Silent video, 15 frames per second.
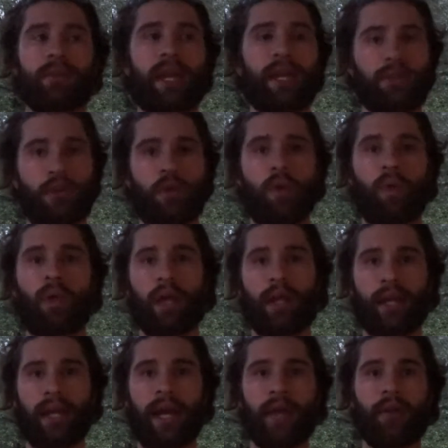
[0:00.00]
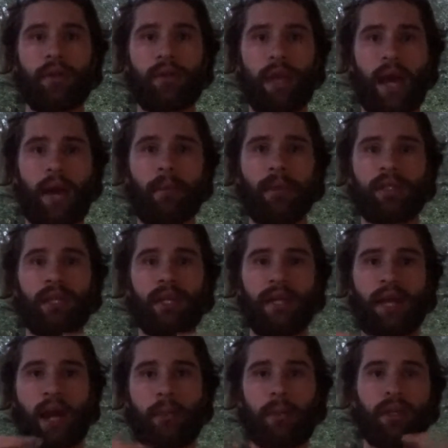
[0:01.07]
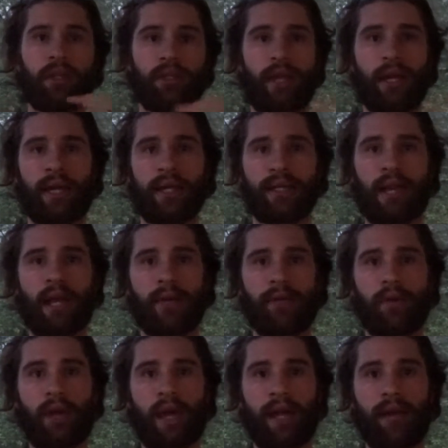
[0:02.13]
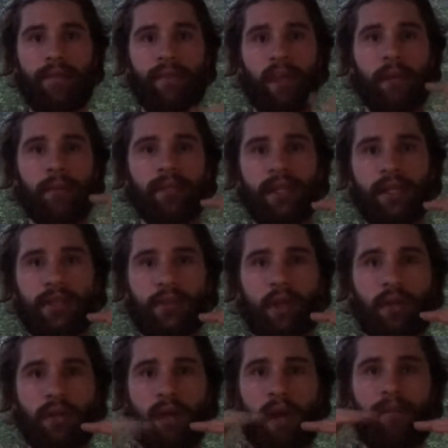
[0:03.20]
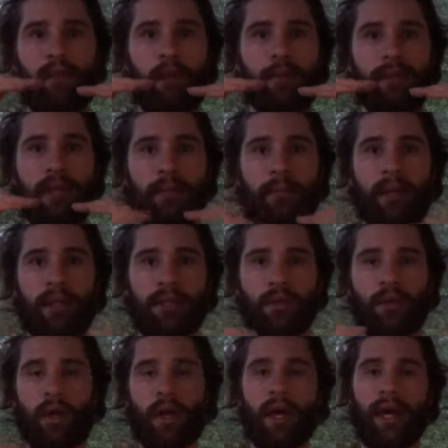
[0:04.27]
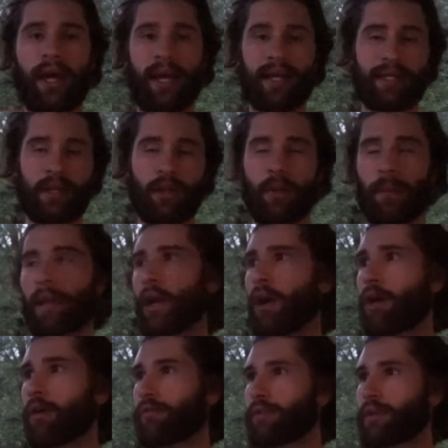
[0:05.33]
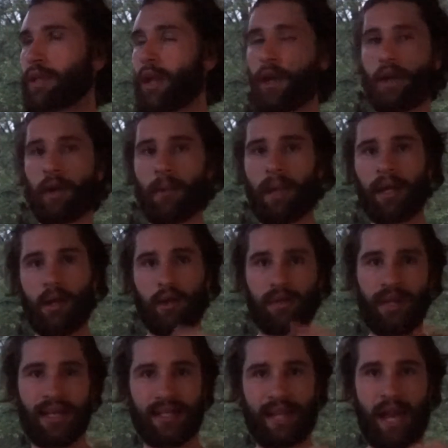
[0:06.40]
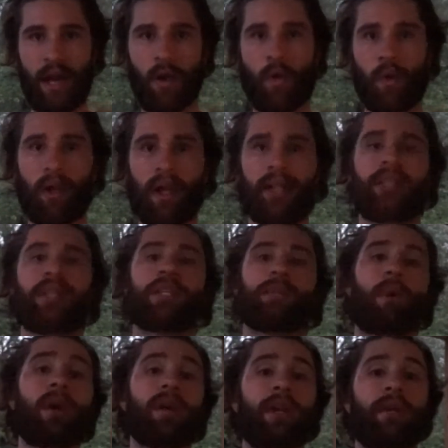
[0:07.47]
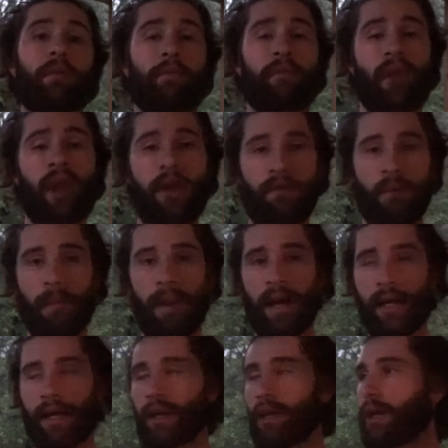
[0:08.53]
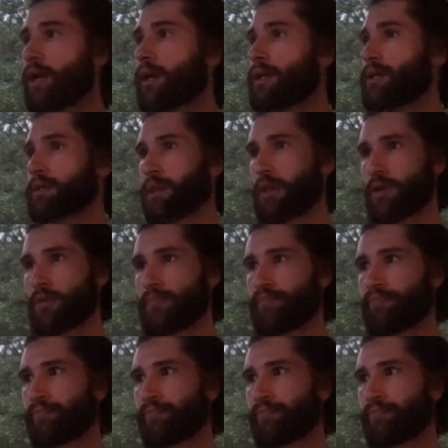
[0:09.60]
size are correlated together. That how much like, it's not like if you gain 50% strength, you gain 50% muscle. It's a little bit off. You know, nobody knows the exact correlation. It's probably different for everybody. So,